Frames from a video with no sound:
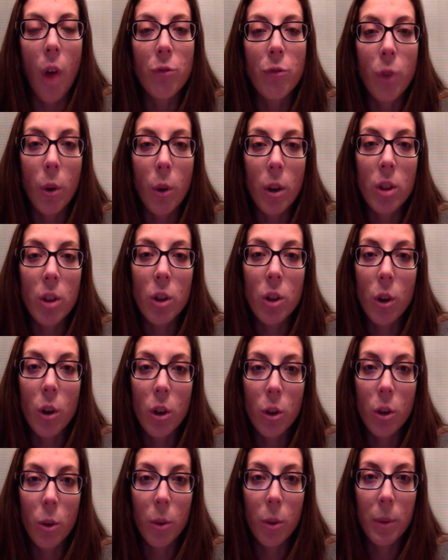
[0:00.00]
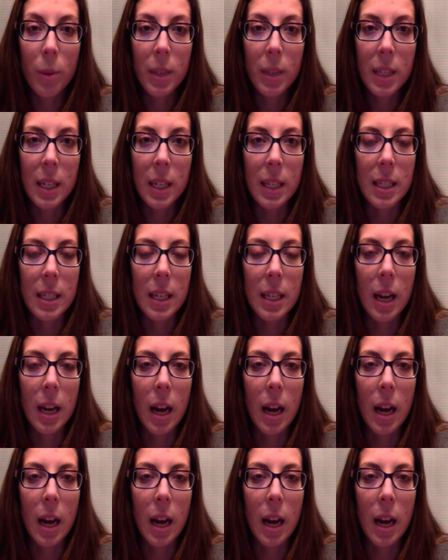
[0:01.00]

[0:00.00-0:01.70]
focus on your business.